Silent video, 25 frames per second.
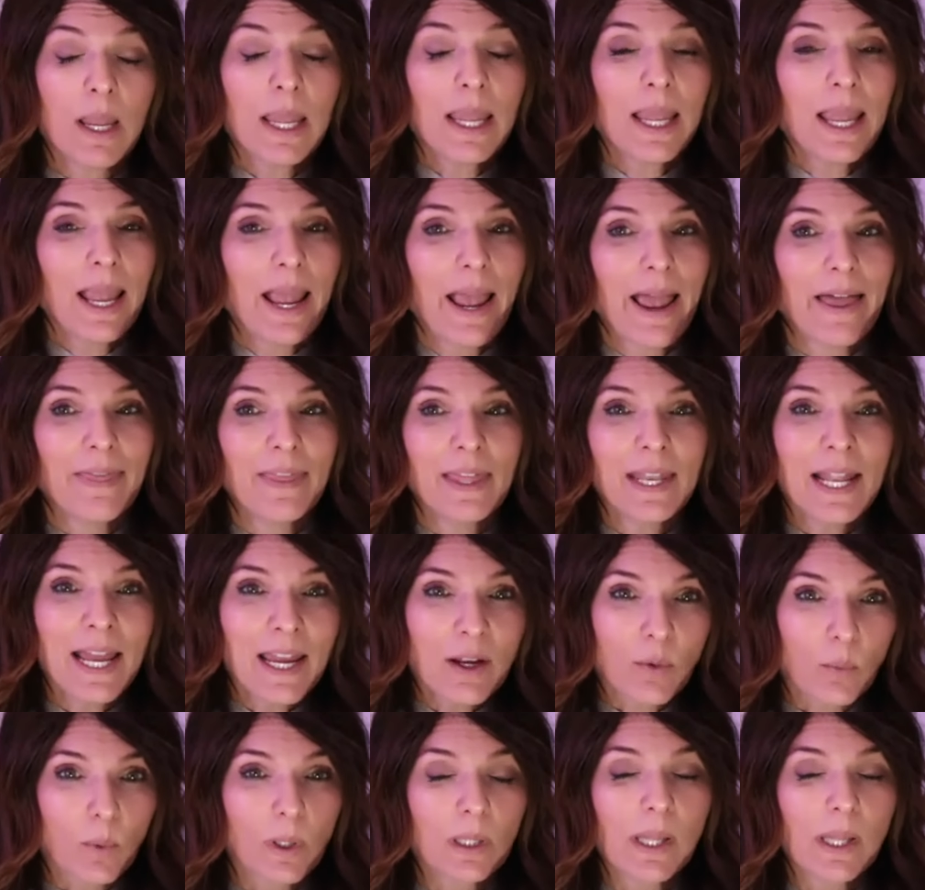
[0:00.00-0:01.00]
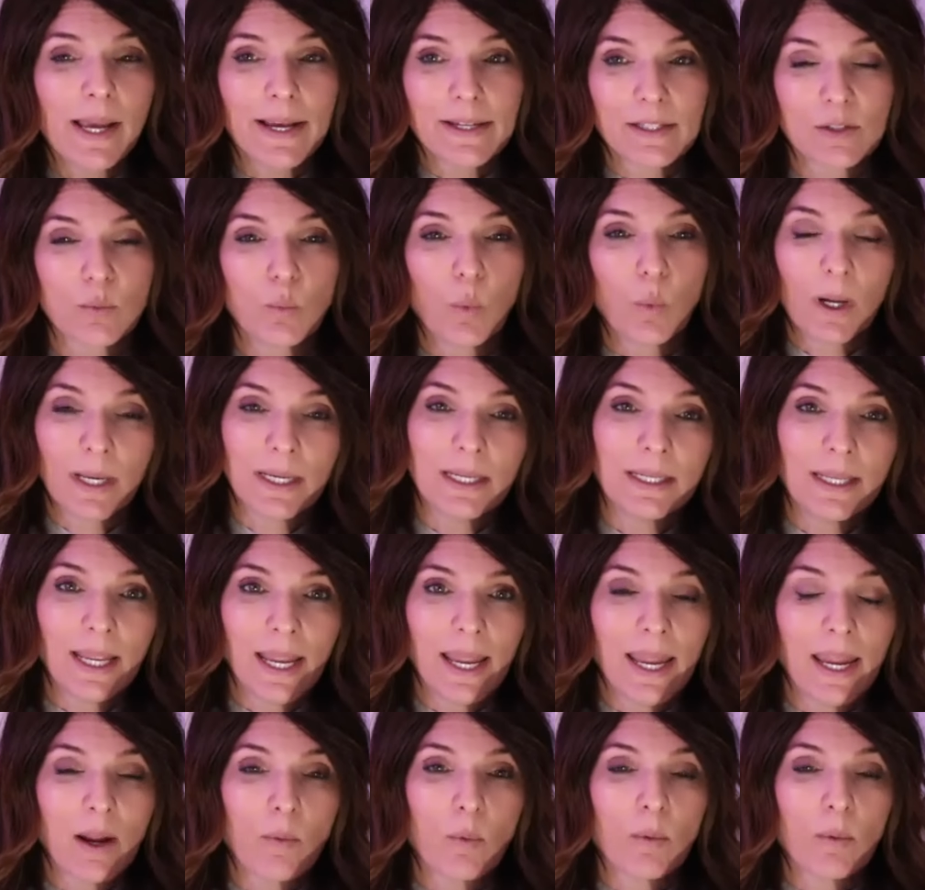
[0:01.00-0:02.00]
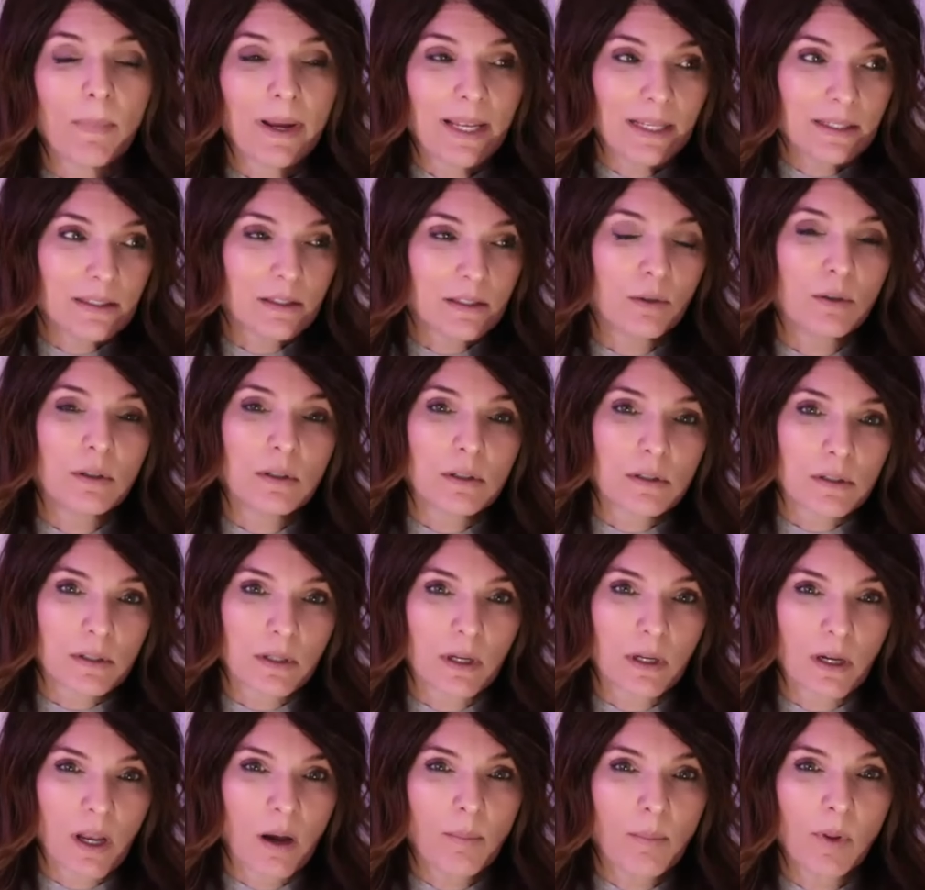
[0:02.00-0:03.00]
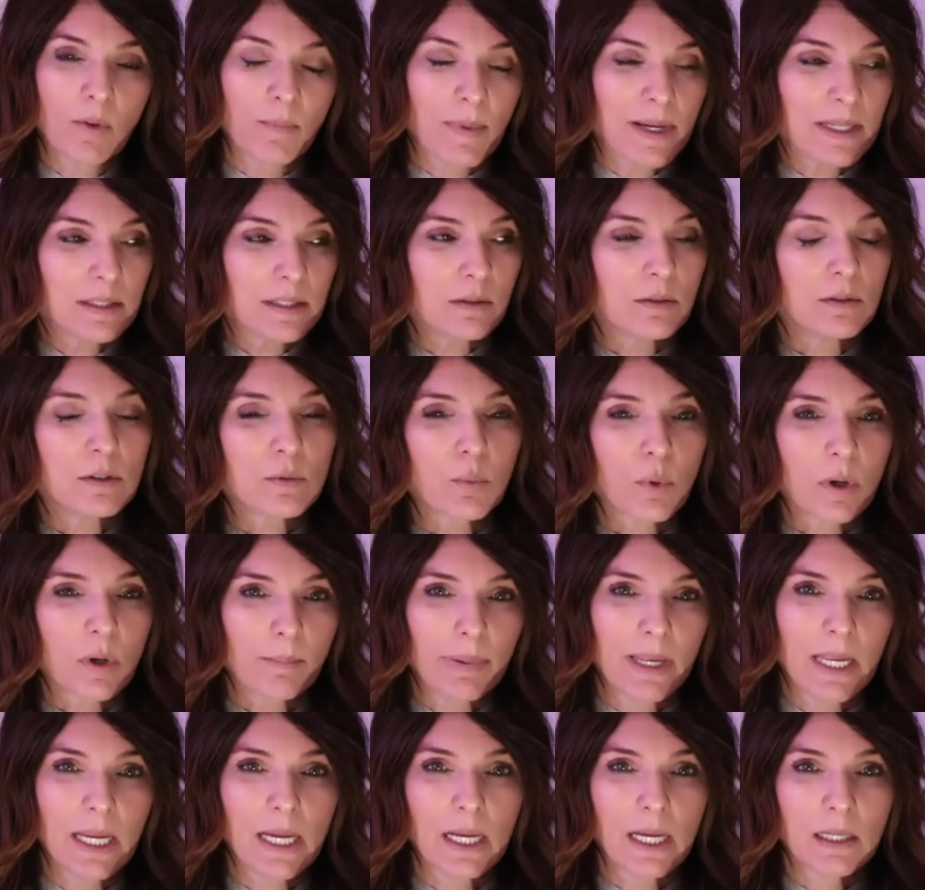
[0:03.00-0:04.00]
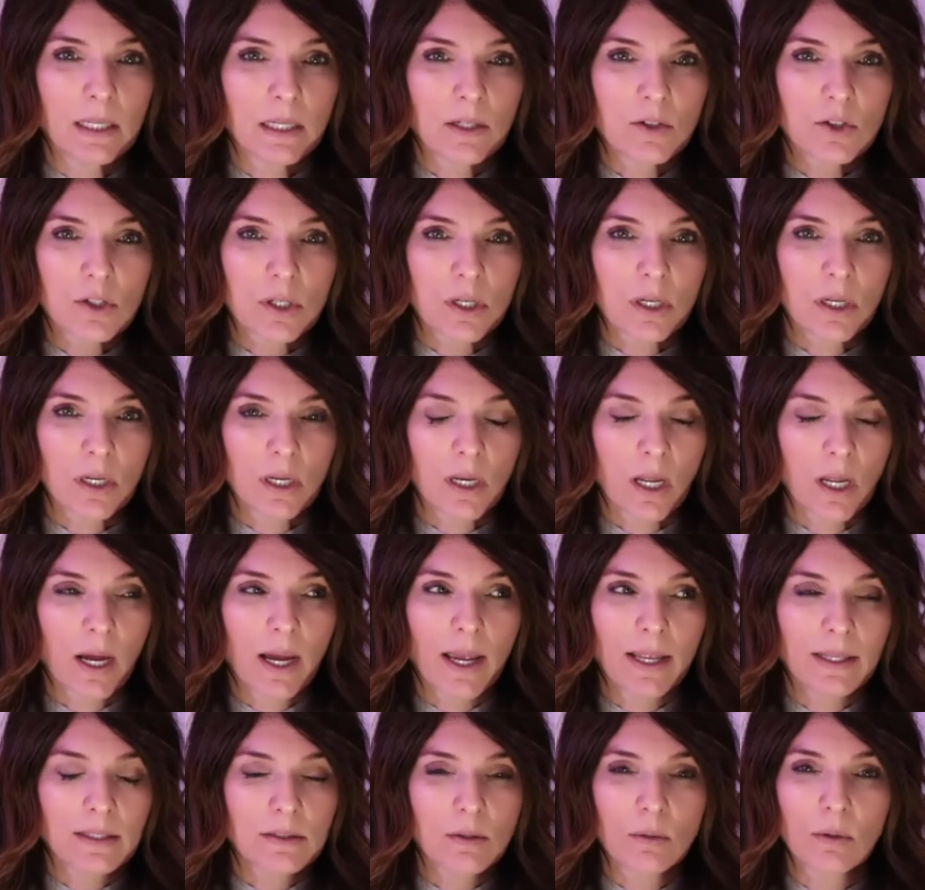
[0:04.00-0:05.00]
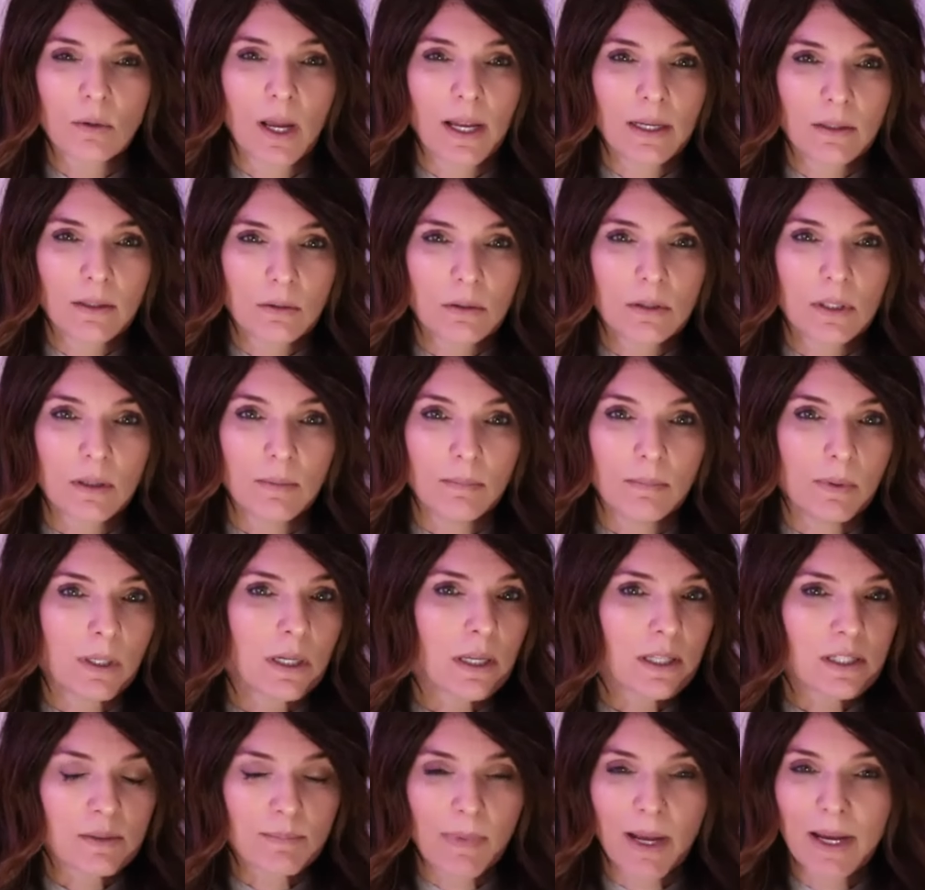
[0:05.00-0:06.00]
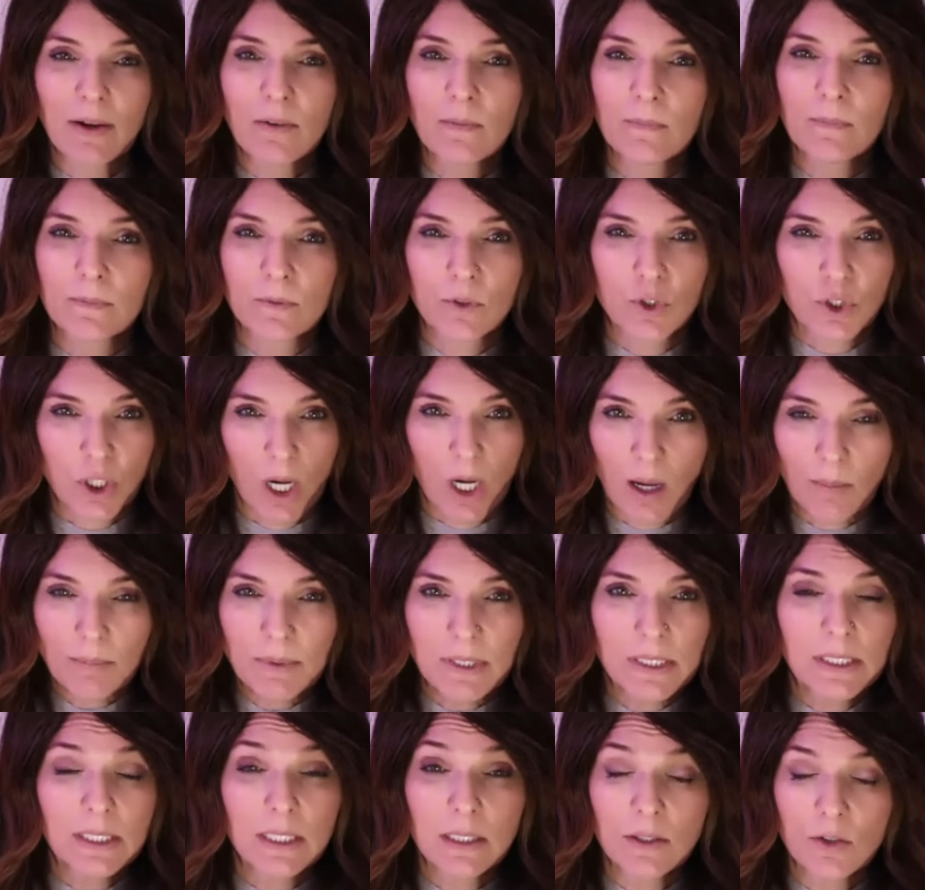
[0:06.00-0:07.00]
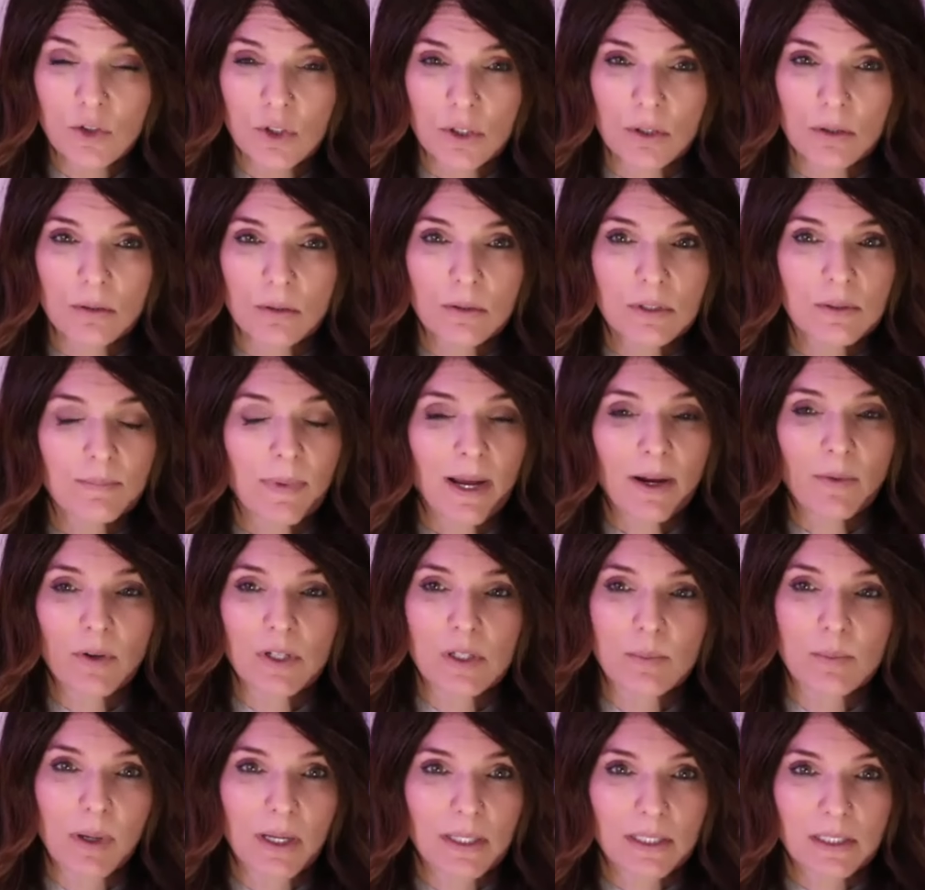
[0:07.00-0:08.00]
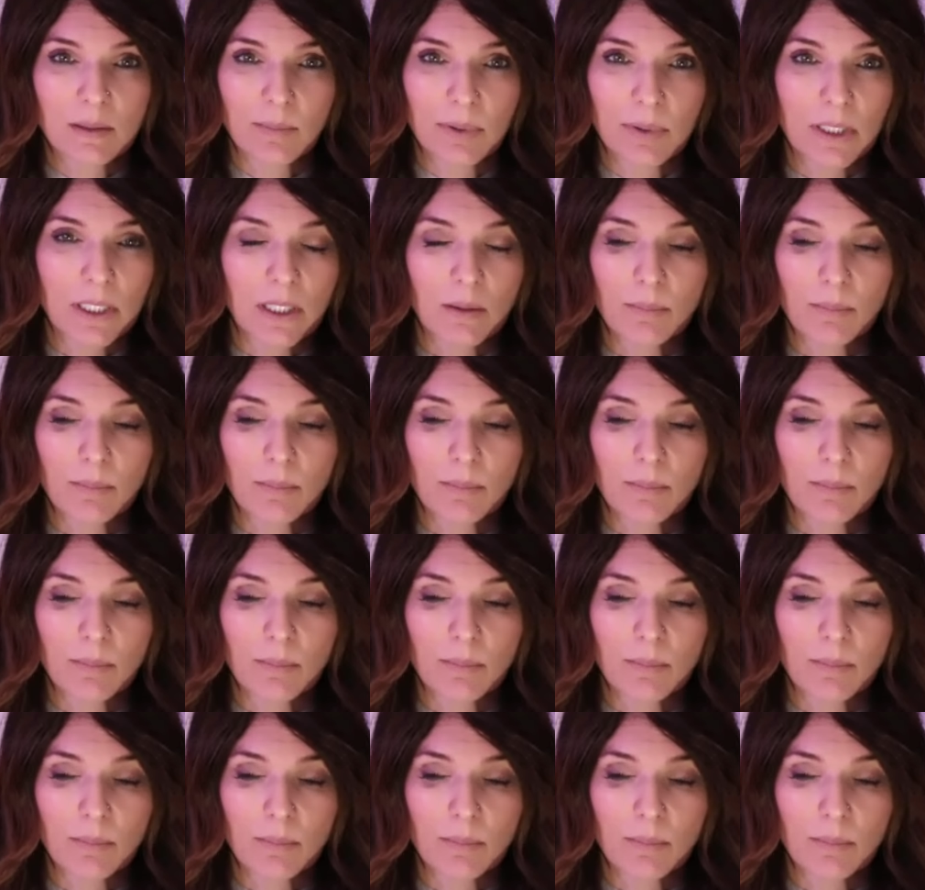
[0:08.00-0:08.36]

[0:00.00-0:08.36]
and then I realized one day when my students, a couple of my students weren't paying attention, I so I told them, look, it's my job to teach you, it's my responsibility.